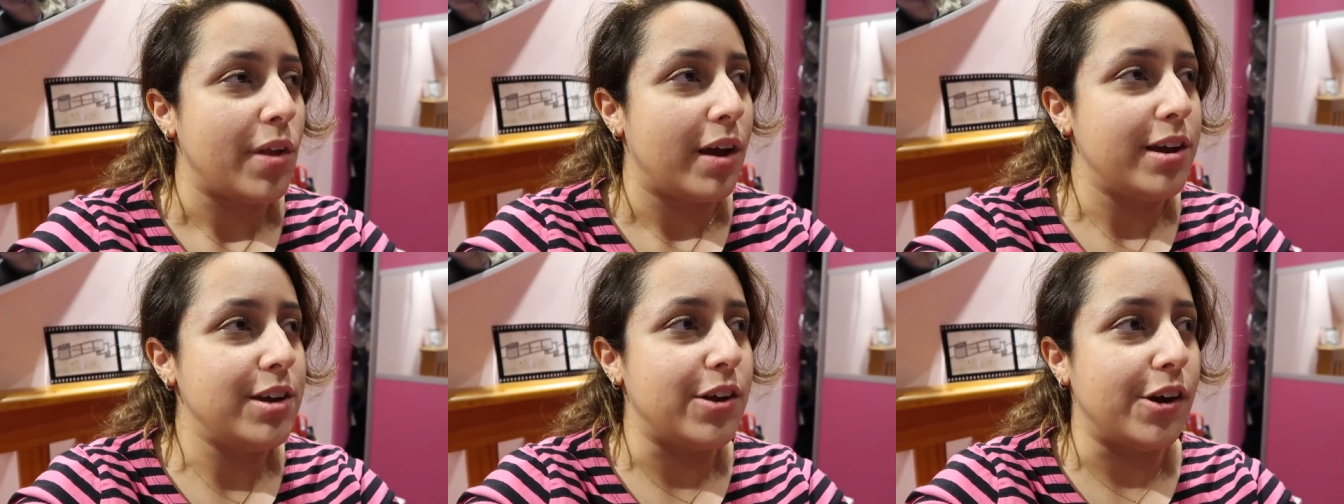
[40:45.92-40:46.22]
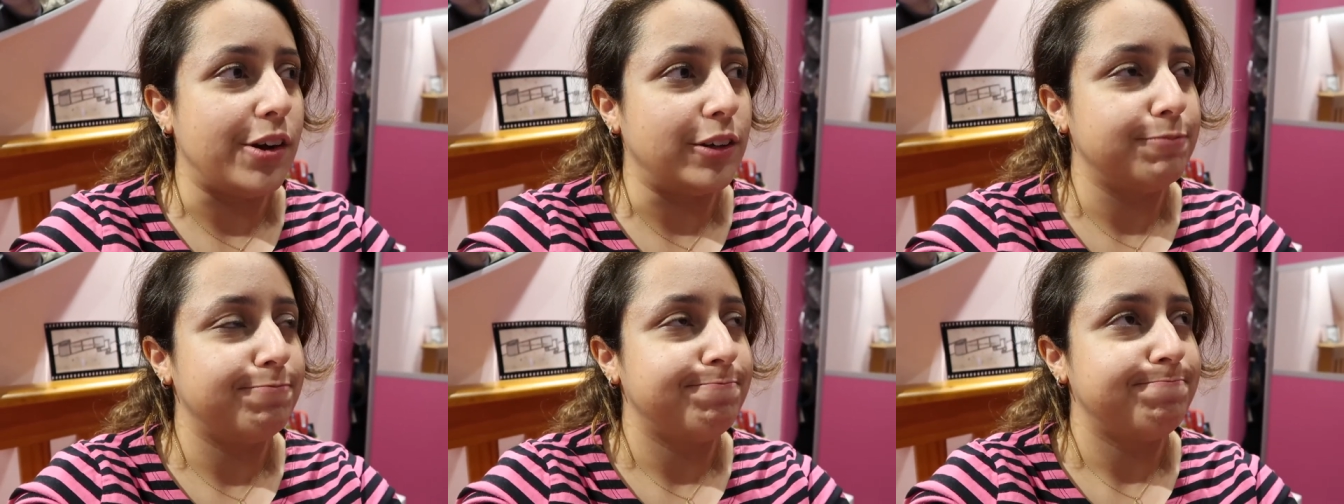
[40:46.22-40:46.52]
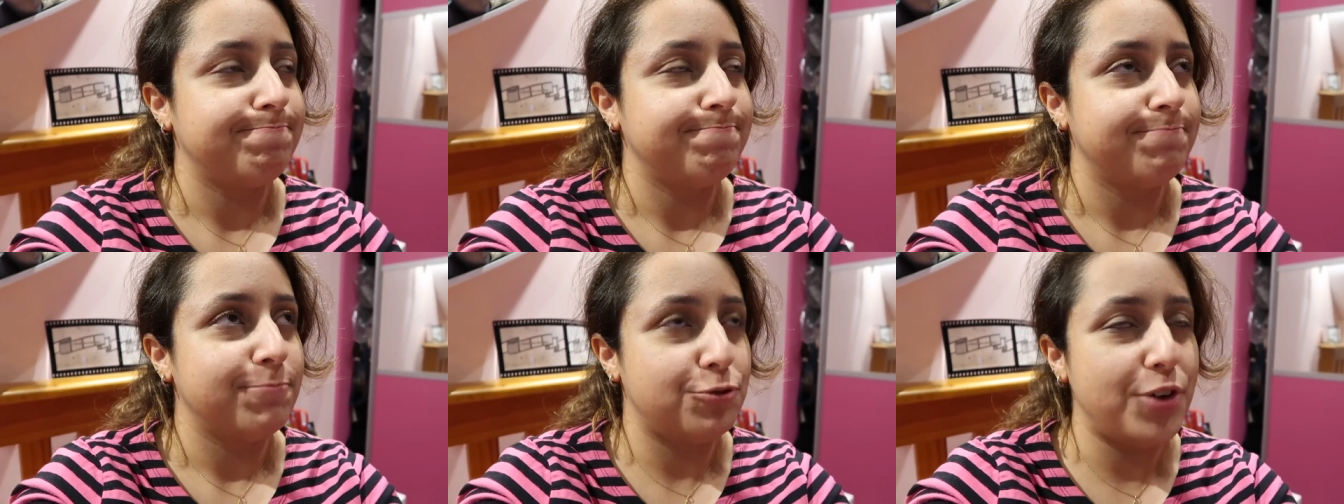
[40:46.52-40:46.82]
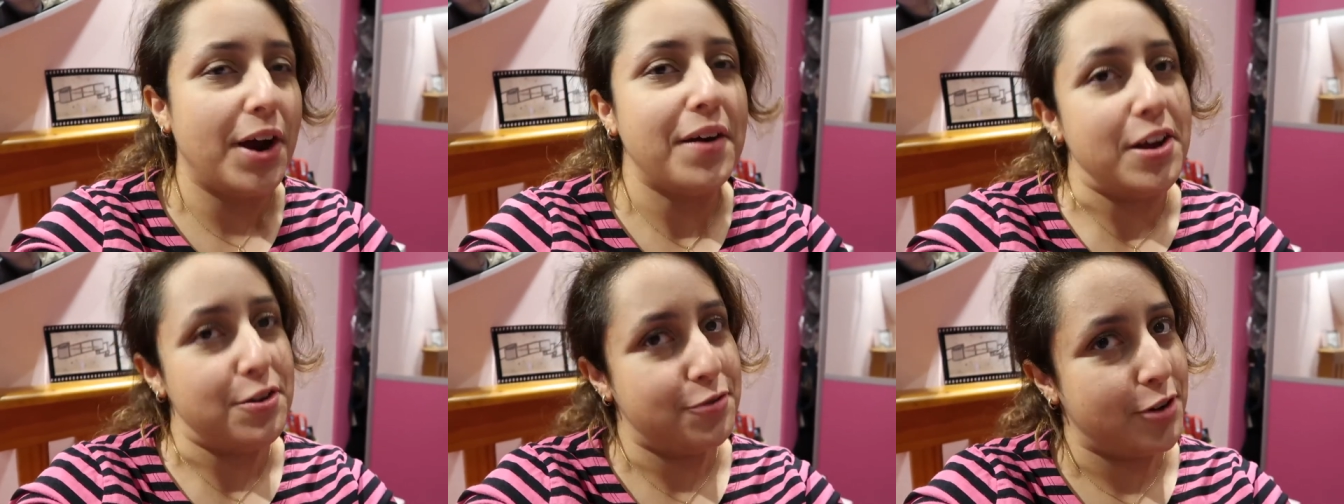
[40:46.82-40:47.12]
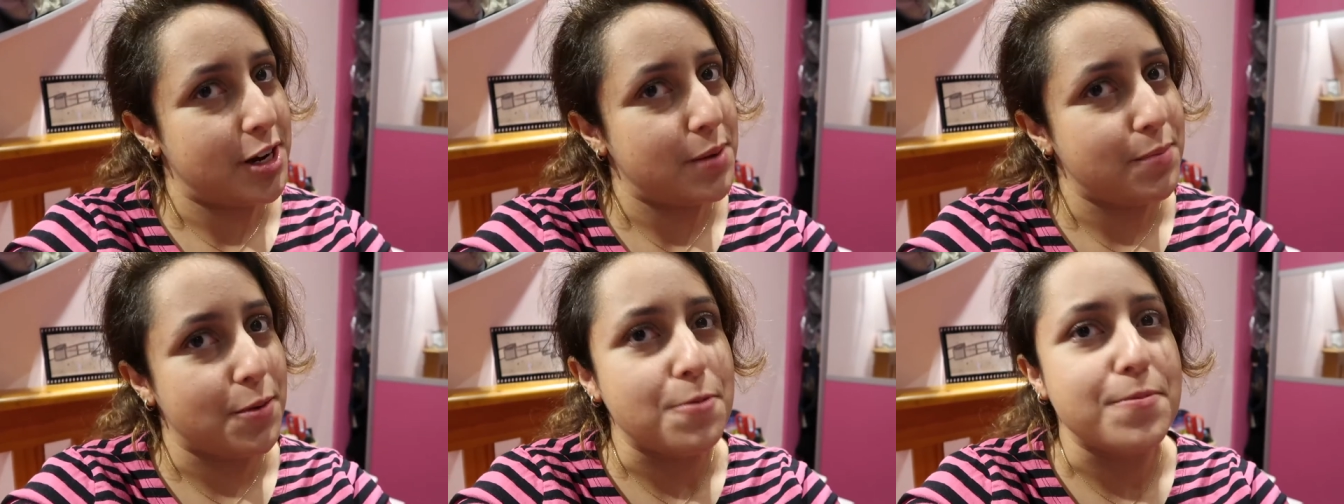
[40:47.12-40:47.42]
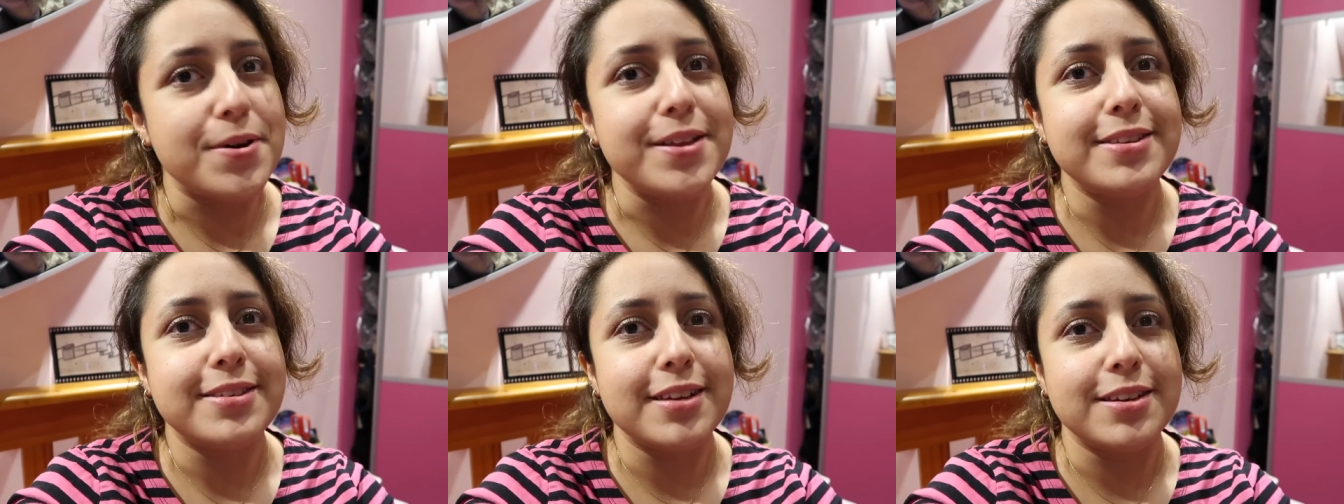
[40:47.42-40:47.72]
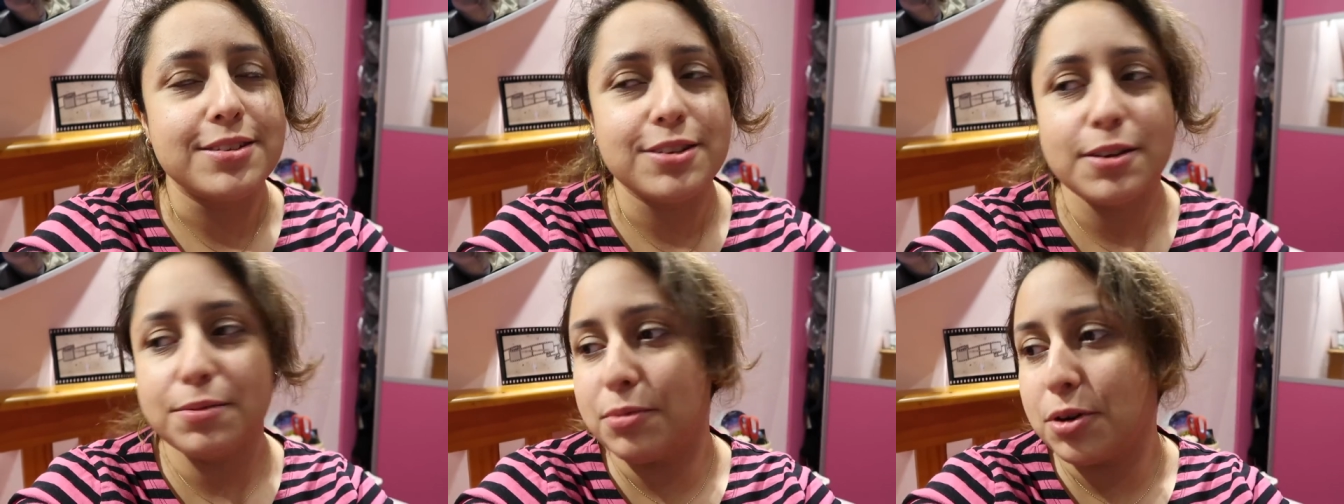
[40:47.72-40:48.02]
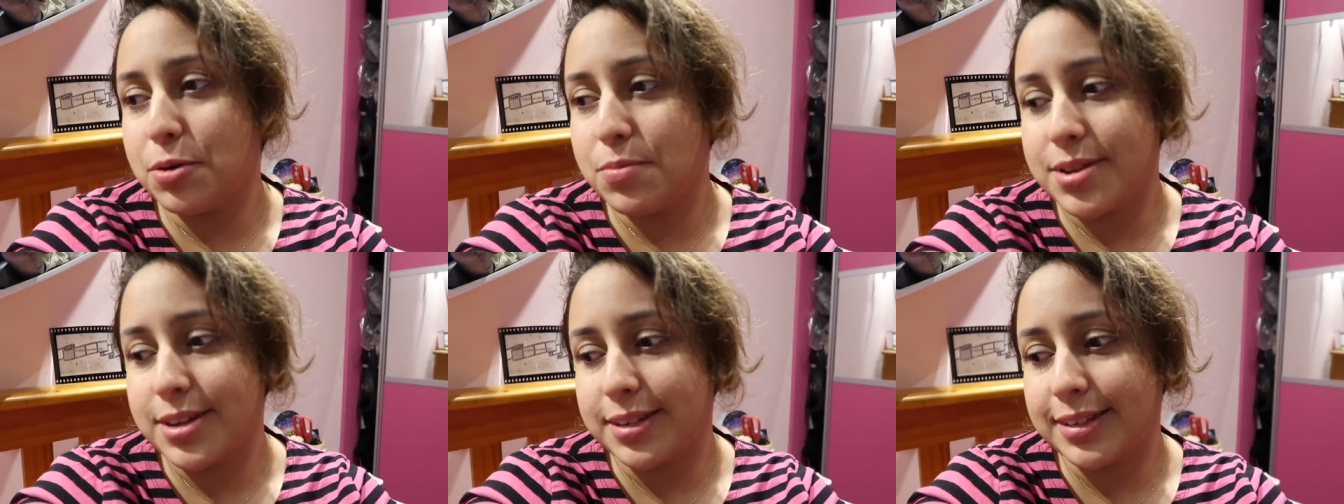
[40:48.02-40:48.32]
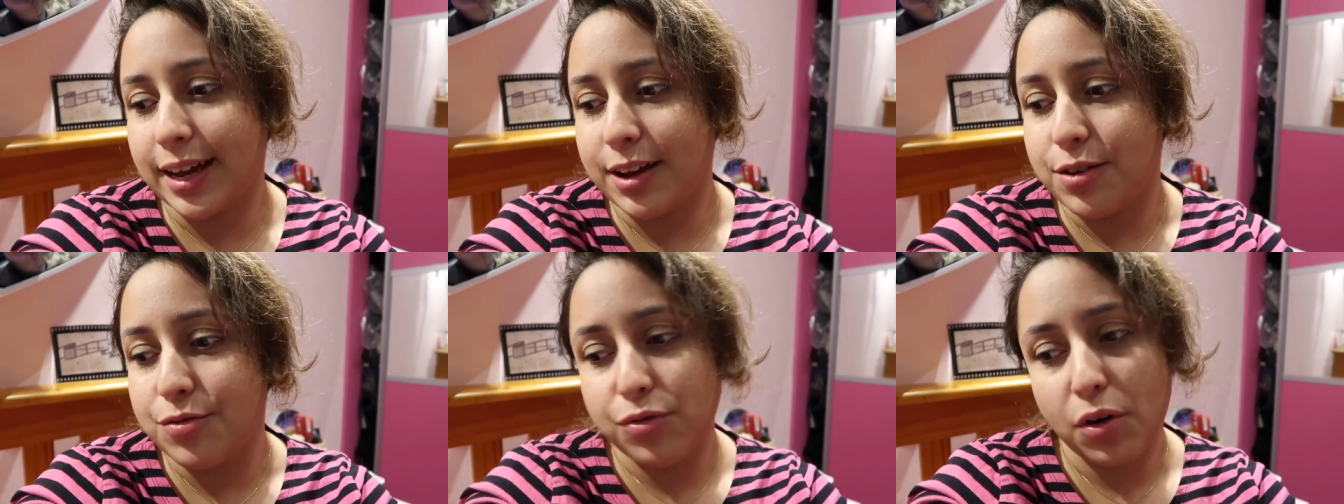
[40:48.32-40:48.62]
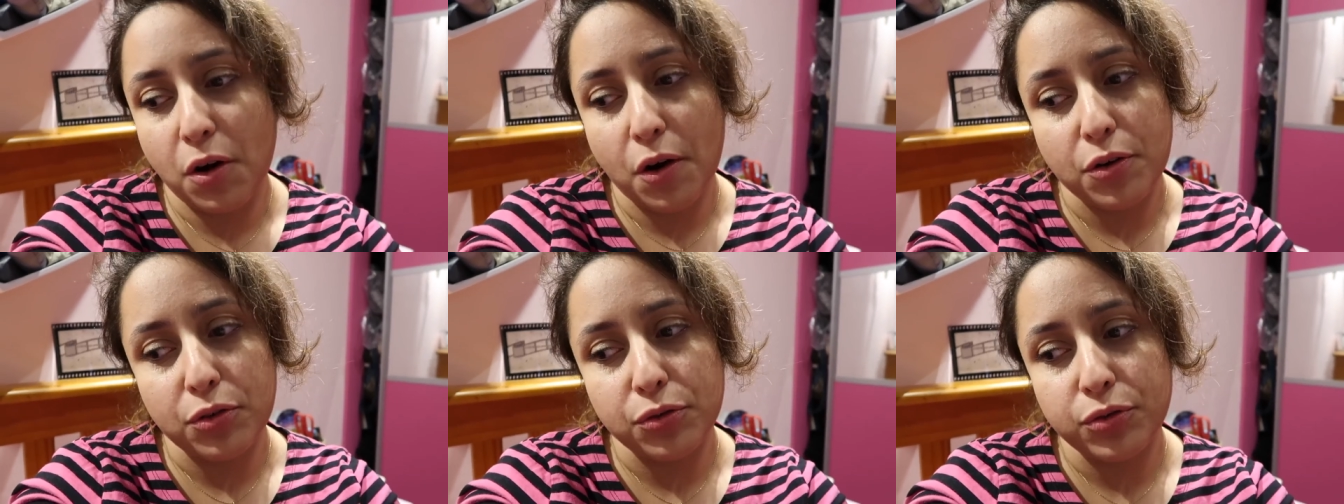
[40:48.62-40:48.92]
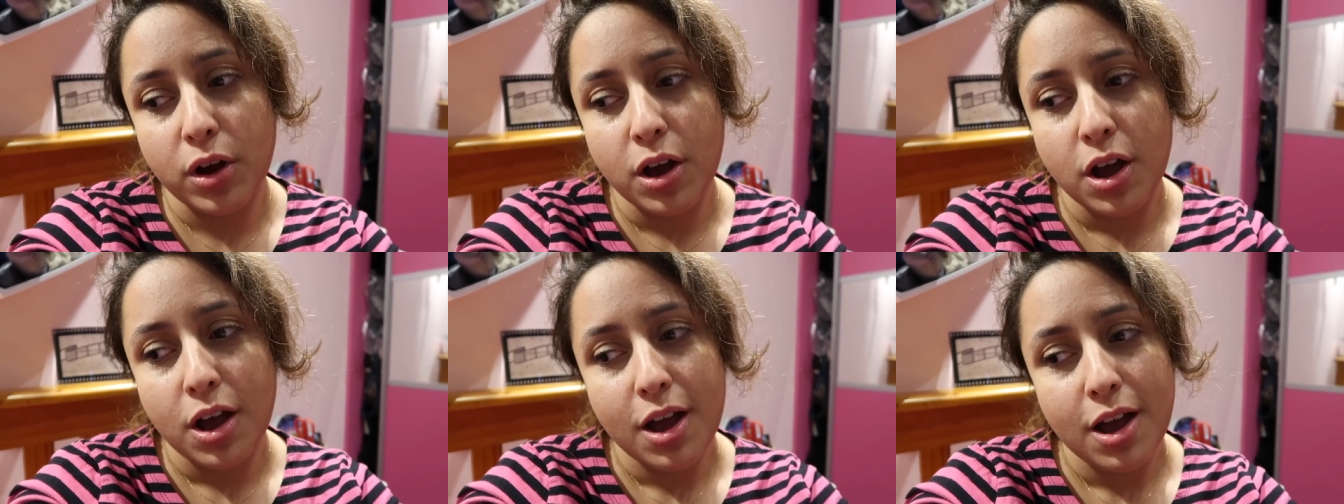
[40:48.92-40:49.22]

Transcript: you know, very funny moments, and some moments that involve